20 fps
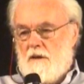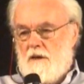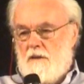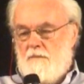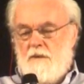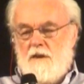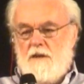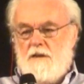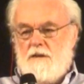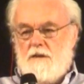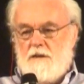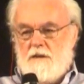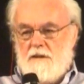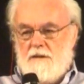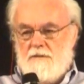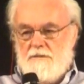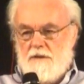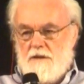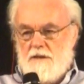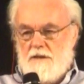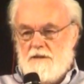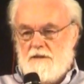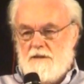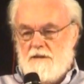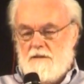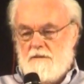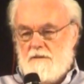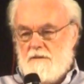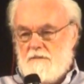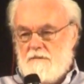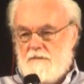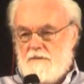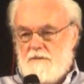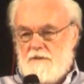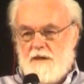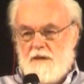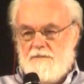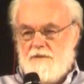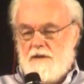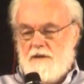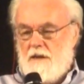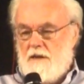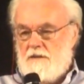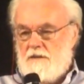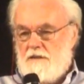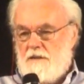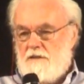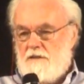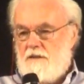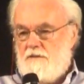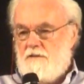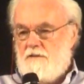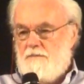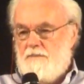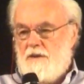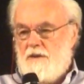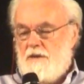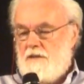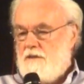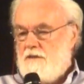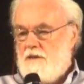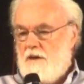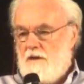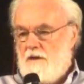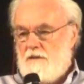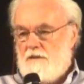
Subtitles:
immediately released something like $600 billion